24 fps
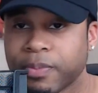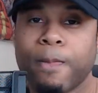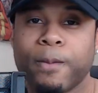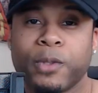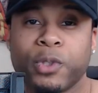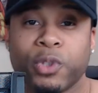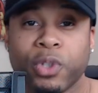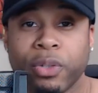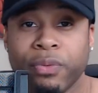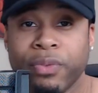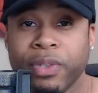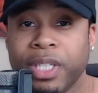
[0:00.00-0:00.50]

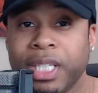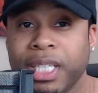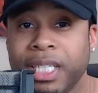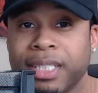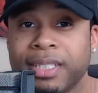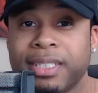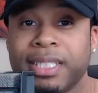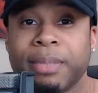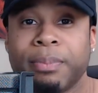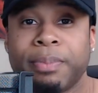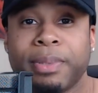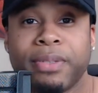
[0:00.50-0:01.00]
So if you need a
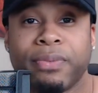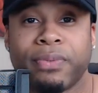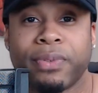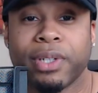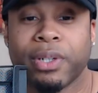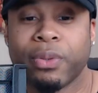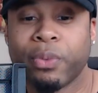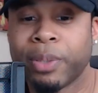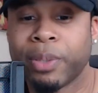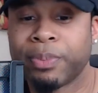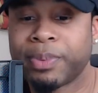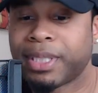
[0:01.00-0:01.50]
template for
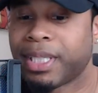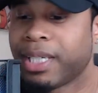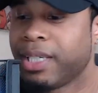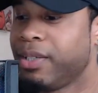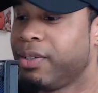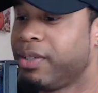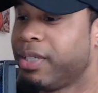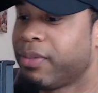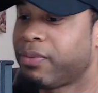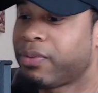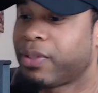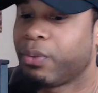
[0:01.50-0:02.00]
your website, you
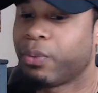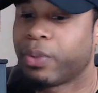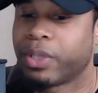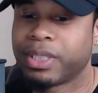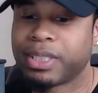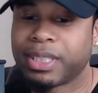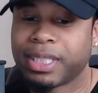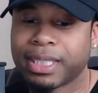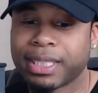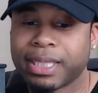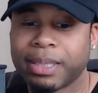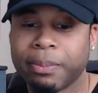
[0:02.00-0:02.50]
definitely want
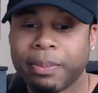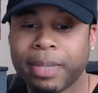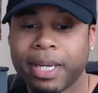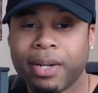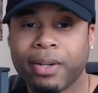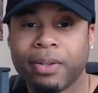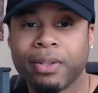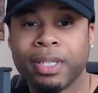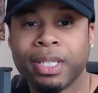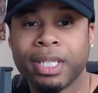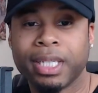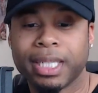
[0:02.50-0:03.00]
to check them
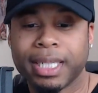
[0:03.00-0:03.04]
out.